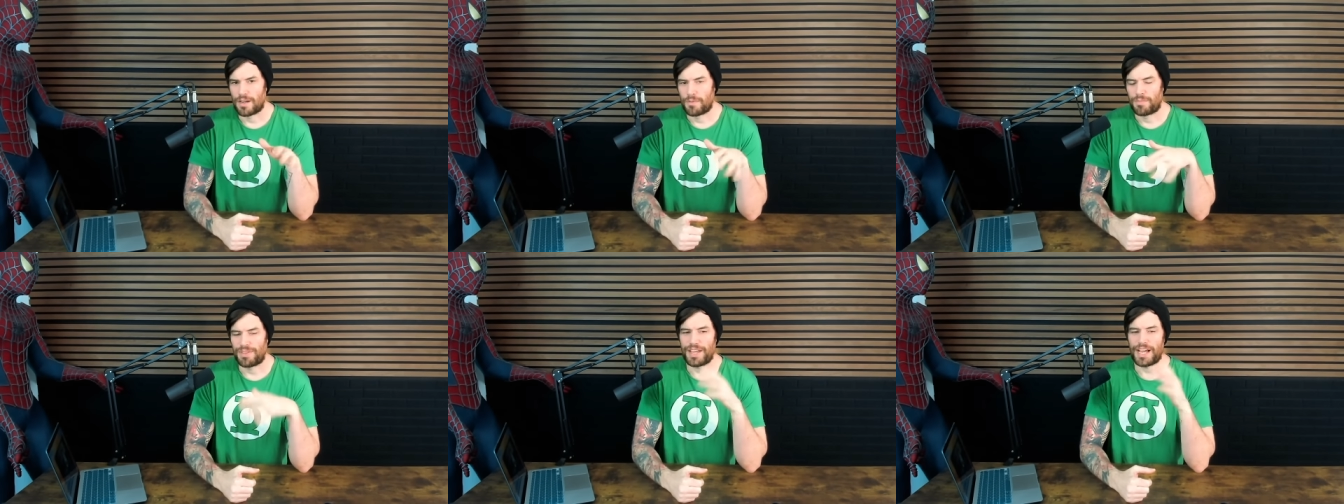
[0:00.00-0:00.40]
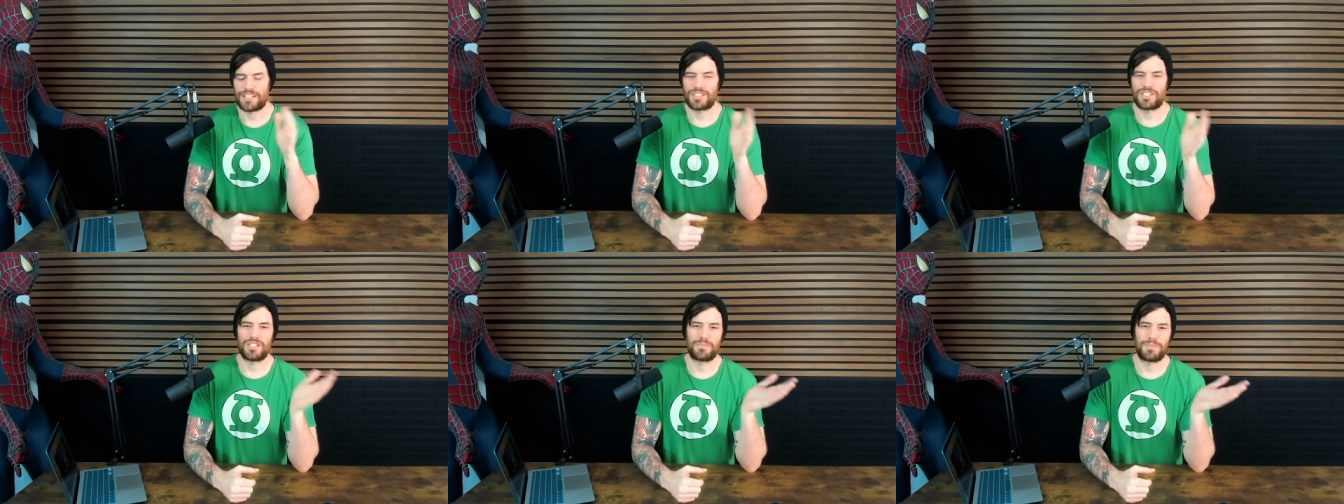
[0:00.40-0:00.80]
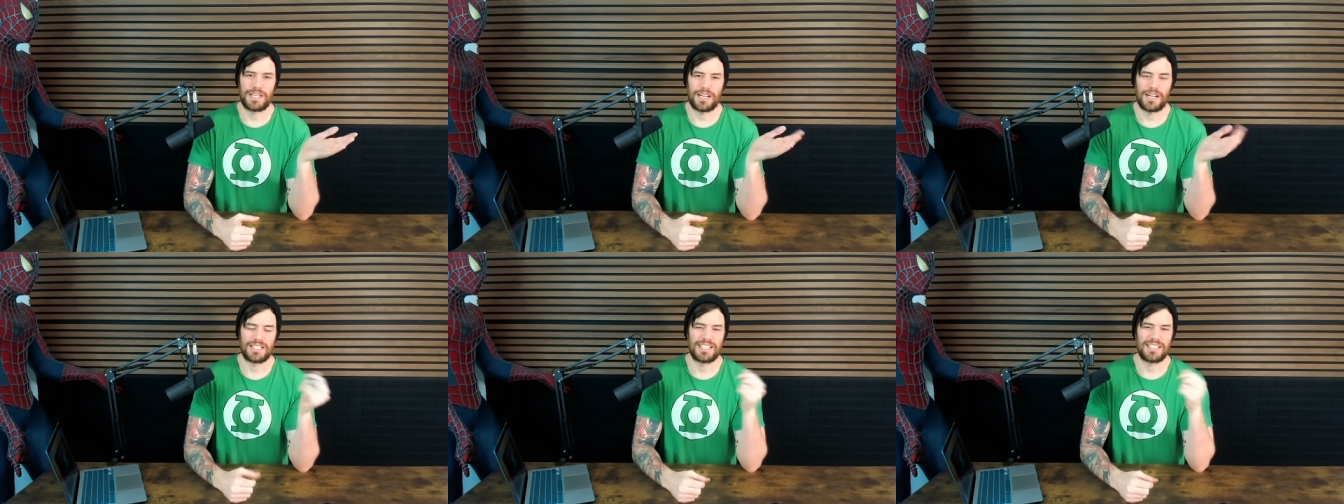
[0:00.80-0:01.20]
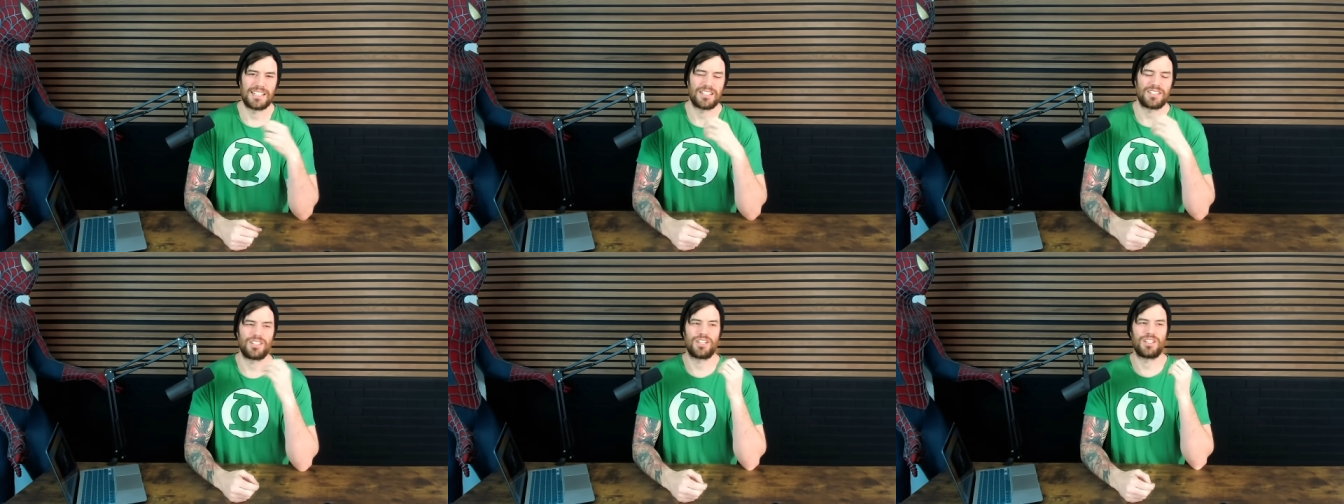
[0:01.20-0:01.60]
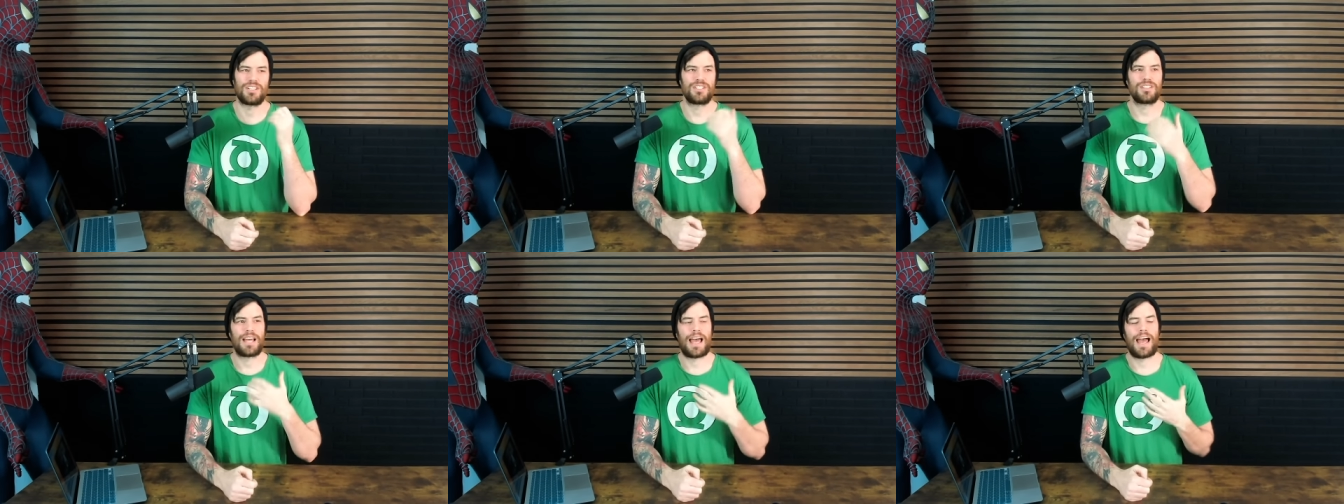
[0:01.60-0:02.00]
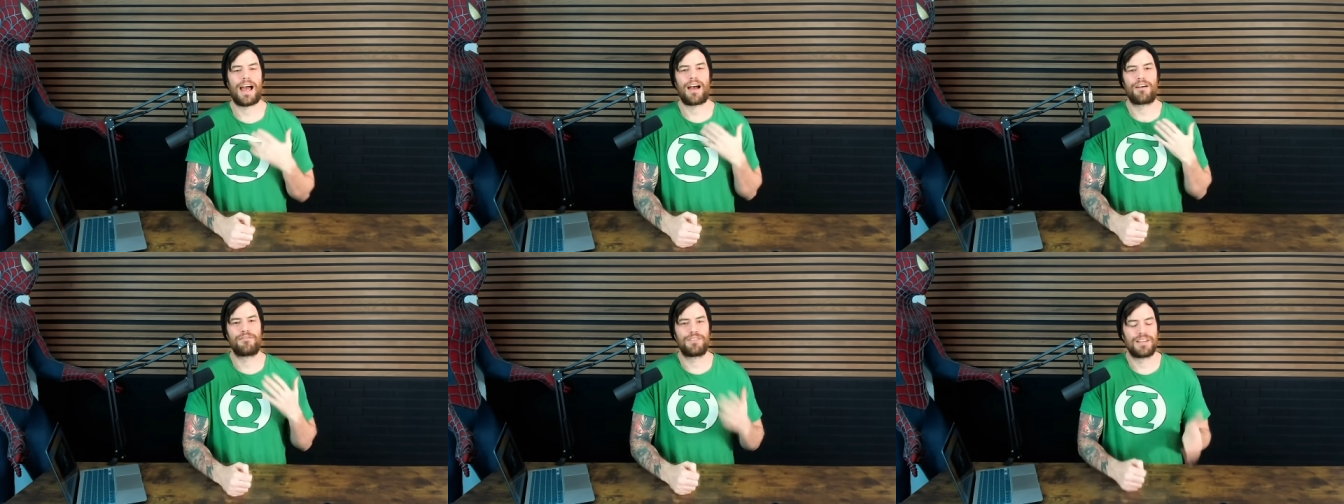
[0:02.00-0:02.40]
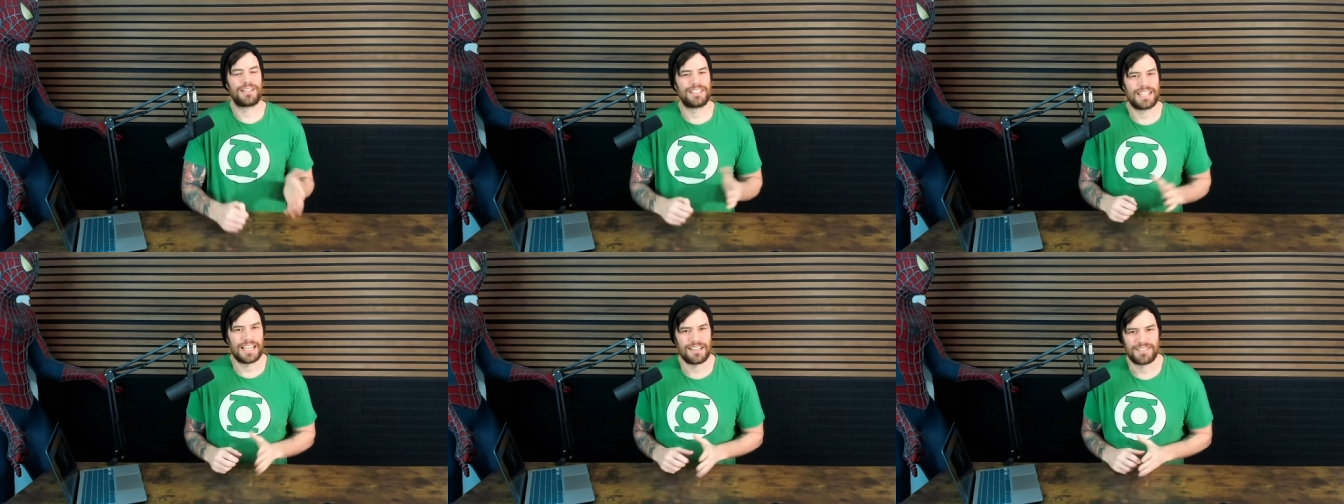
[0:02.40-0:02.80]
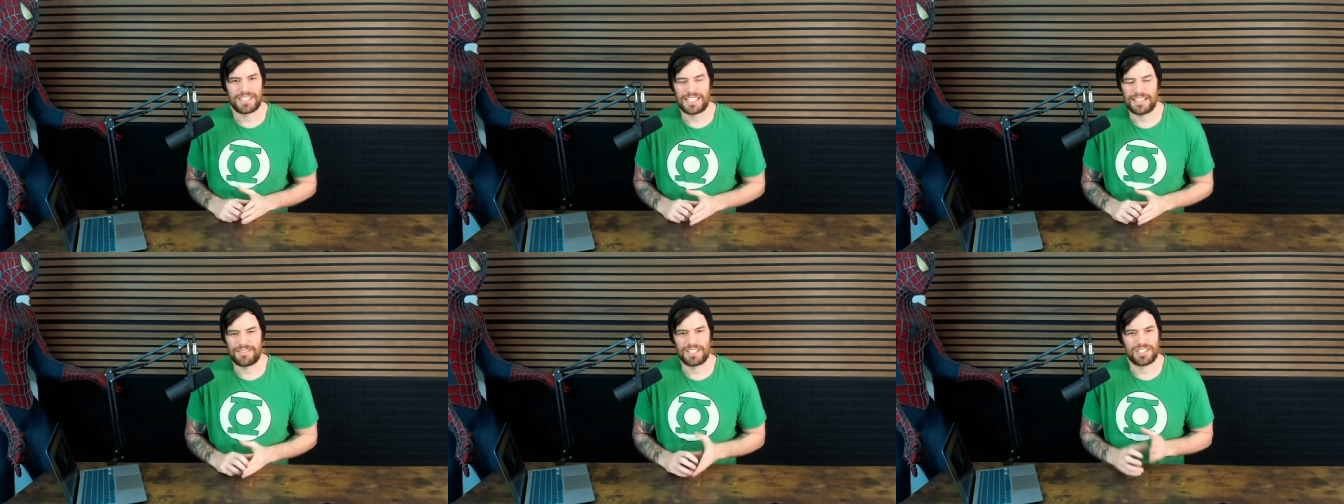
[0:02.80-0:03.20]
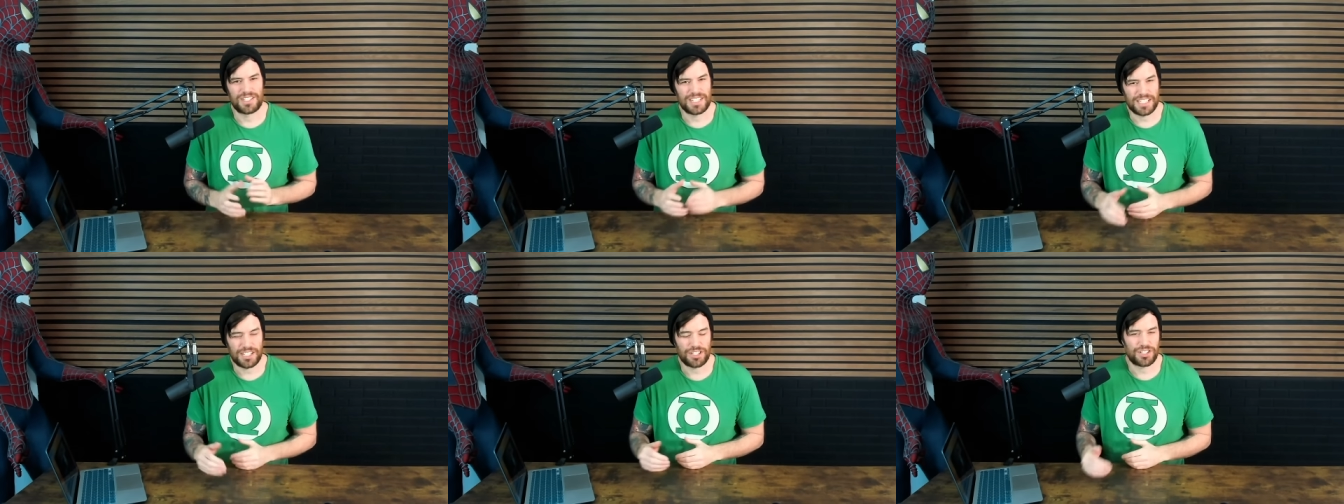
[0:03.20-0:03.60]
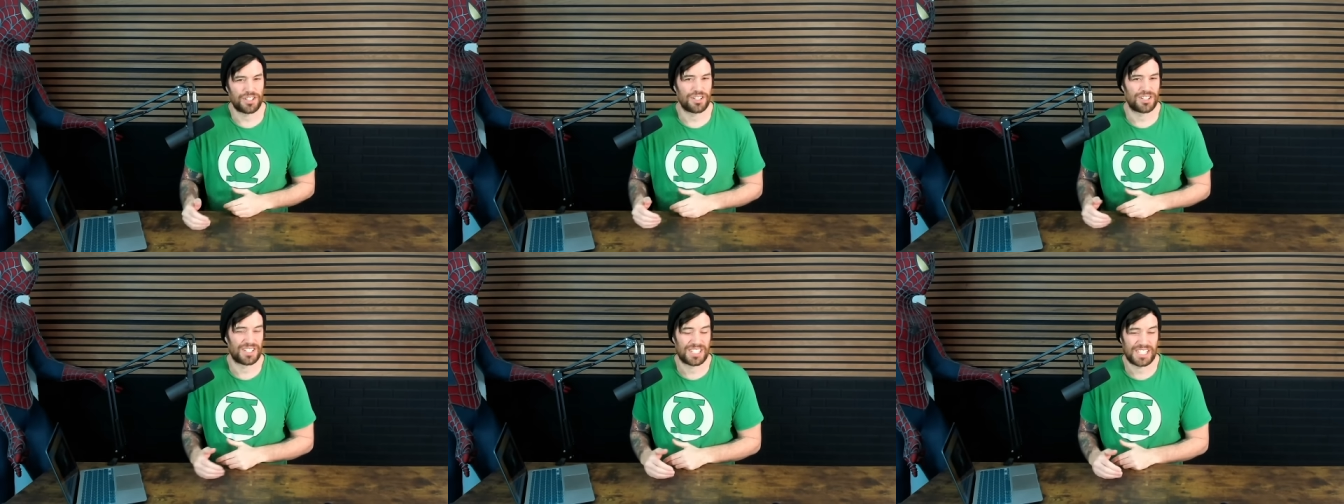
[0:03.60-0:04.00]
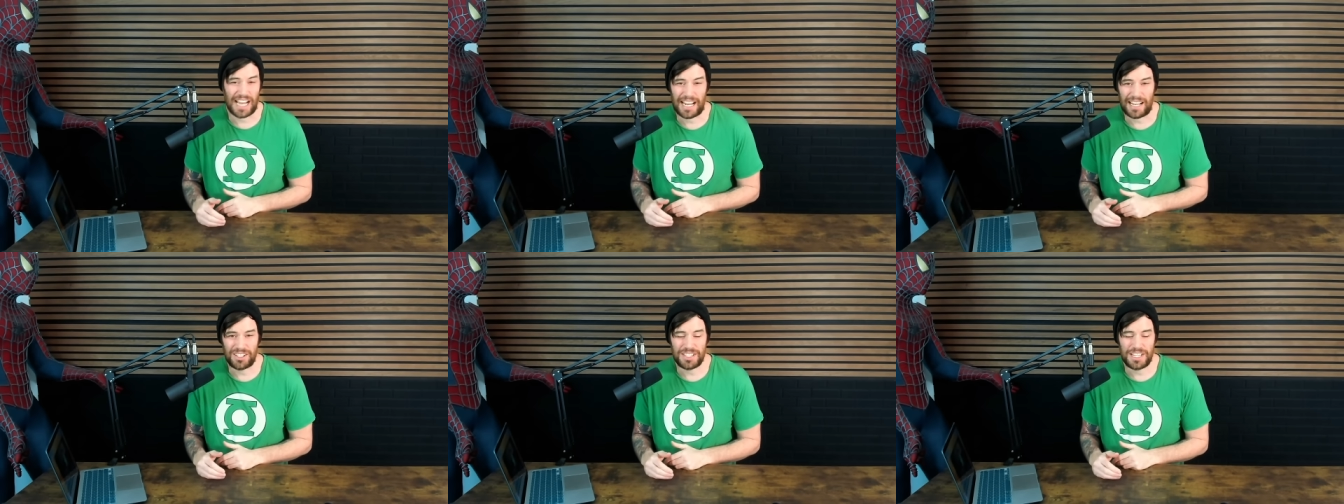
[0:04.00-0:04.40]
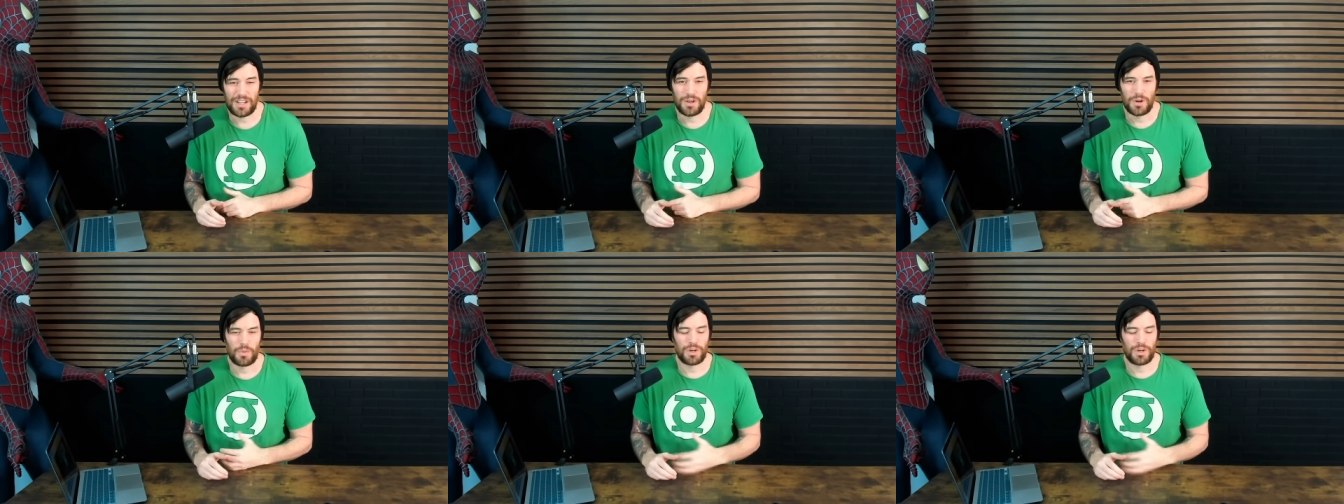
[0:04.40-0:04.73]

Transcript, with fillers: But that's just because it doesn't have Dave Stevens' signature style yet,